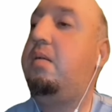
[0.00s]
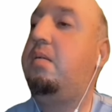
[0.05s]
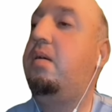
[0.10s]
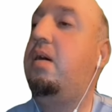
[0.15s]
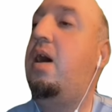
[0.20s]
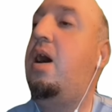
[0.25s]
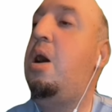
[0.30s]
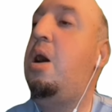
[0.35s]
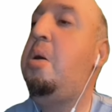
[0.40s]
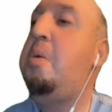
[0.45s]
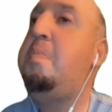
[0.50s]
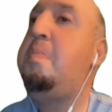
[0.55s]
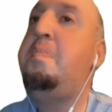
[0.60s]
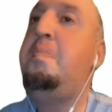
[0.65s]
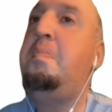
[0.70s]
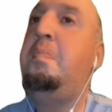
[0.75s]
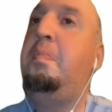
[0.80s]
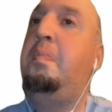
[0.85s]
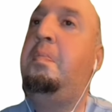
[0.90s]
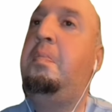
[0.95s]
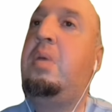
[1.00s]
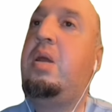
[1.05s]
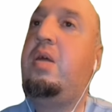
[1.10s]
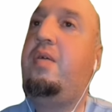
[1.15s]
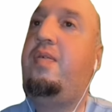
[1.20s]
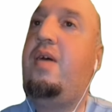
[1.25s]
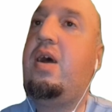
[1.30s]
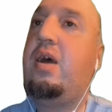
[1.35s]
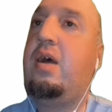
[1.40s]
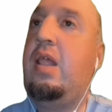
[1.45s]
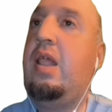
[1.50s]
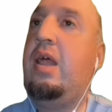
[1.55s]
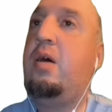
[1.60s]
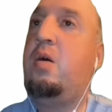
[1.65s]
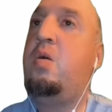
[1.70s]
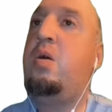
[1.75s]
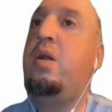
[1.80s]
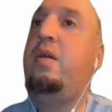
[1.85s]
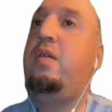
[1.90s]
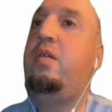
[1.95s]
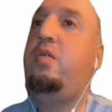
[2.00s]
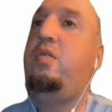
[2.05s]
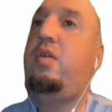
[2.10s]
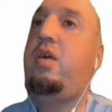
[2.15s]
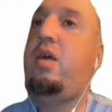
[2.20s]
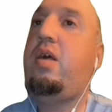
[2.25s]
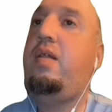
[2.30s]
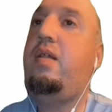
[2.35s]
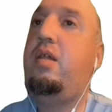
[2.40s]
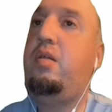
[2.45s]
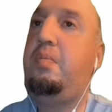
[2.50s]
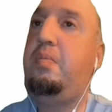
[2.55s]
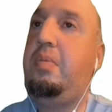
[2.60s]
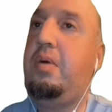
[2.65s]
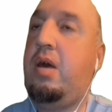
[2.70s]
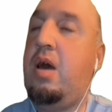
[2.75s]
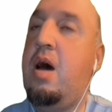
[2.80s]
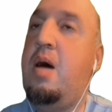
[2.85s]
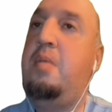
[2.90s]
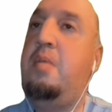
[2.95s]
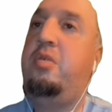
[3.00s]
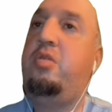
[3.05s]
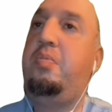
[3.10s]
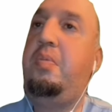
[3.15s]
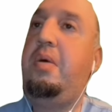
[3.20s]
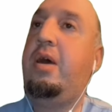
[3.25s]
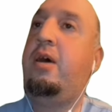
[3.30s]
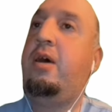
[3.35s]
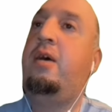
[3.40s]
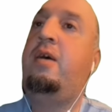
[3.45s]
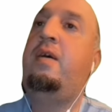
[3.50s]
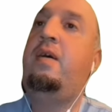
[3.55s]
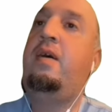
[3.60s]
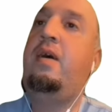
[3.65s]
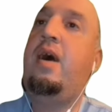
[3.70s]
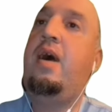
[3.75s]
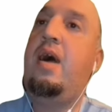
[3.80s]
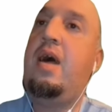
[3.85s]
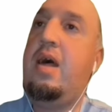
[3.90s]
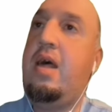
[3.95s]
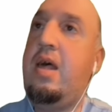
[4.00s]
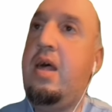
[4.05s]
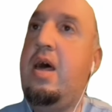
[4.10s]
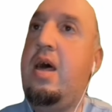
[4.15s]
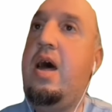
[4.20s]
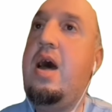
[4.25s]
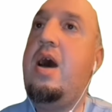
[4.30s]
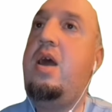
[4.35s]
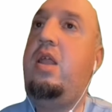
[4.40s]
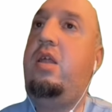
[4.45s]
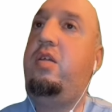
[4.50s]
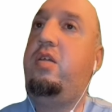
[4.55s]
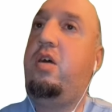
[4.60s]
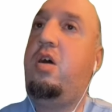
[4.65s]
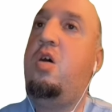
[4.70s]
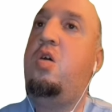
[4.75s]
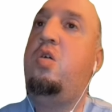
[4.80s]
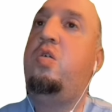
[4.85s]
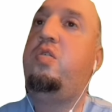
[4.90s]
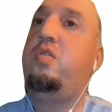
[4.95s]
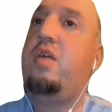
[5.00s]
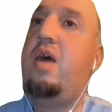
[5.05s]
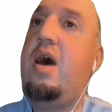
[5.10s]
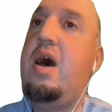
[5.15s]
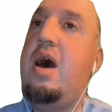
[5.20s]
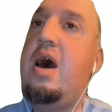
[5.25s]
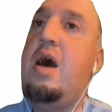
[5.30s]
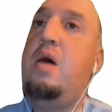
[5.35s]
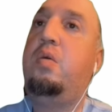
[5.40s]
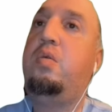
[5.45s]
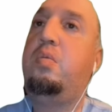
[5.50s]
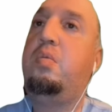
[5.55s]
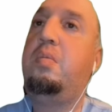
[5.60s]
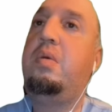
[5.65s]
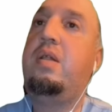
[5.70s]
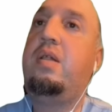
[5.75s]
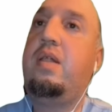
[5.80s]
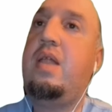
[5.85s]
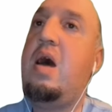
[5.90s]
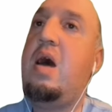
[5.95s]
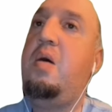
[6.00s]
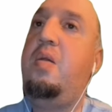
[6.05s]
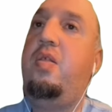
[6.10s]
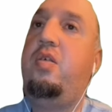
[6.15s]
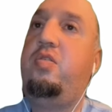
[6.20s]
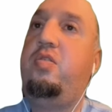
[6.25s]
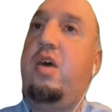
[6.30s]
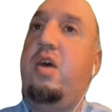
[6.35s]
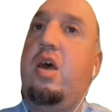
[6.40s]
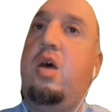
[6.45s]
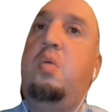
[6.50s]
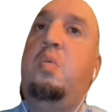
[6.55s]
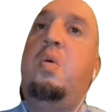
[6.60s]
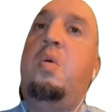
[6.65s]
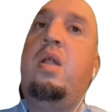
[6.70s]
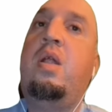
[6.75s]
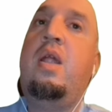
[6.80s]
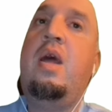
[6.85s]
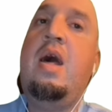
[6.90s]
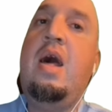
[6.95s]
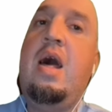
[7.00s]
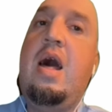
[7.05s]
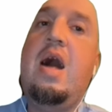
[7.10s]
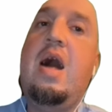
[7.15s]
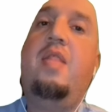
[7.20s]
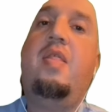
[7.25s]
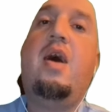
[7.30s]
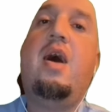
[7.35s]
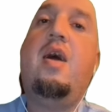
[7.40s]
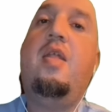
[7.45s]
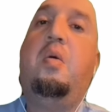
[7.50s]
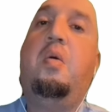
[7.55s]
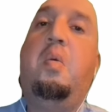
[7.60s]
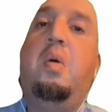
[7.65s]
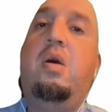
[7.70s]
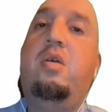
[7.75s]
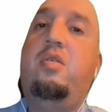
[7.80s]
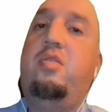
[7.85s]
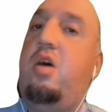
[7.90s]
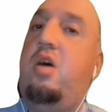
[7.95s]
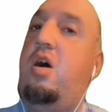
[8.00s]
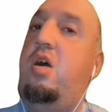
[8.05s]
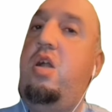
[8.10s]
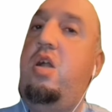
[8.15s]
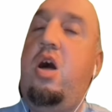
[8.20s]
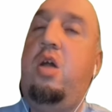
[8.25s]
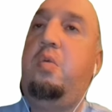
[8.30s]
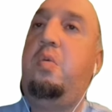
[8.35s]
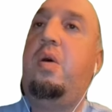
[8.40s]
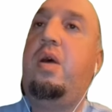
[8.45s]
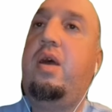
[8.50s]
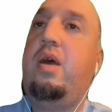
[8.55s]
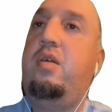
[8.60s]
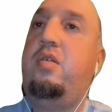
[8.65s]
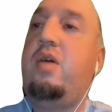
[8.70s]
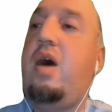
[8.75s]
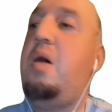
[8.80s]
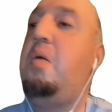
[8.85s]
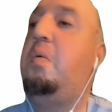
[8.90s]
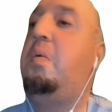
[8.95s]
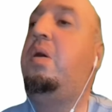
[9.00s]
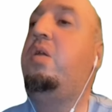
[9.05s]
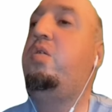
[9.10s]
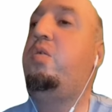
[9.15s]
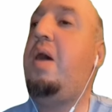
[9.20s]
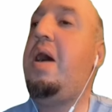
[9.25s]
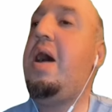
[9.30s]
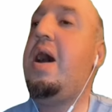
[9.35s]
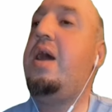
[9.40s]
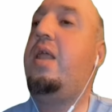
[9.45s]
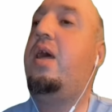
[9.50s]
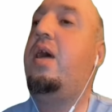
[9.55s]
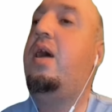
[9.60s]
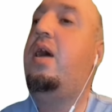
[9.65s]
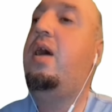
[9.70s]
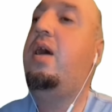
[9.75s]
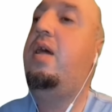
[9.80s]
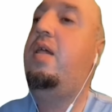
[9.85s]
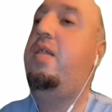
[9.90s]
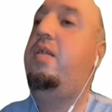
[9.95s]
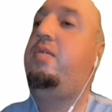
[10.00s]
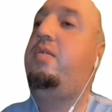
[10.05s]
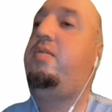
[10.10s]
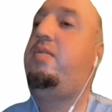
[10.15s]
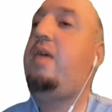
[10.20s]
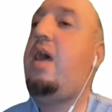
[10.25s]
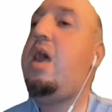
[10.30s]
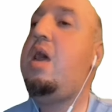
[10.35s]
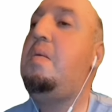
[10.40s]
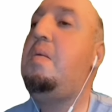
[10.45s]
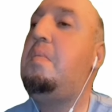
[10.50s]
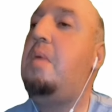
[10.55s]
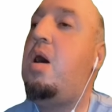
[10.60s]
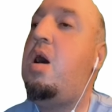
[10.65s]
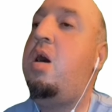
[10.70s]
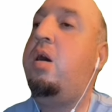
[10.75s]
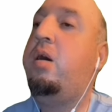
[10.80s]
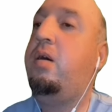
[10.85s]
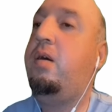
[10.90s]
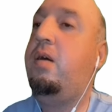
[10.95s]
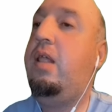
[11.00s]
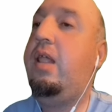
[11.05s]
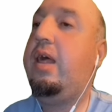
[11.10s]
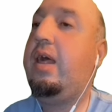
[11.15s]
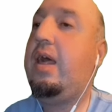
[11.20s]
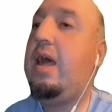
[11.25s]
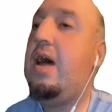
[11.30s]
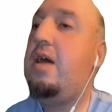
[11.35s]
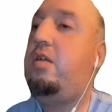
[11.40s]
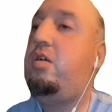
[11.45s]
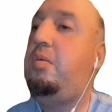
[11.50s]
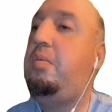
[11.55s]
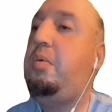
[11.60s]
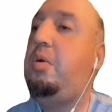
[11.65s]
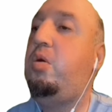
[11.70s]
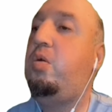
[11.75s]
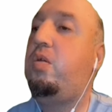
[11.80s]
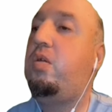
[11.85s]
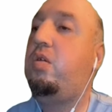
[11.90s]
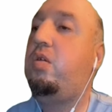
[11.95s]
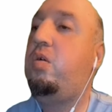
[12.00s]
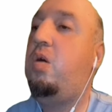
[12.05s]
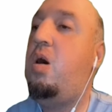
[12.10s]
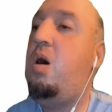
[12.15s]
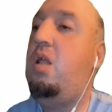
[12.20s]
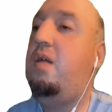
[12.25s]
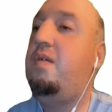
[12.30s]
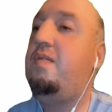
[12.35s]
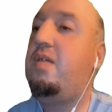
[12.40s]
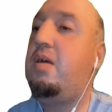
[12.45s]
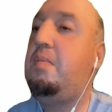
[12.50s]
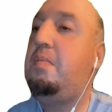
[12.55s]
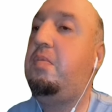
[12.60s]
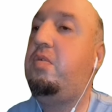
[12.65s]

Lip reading: But if I click on it, you see it becomes bigger and it goes out. But now the second one and the other ones are not working, so I want to add the same onClick attribute to all of them.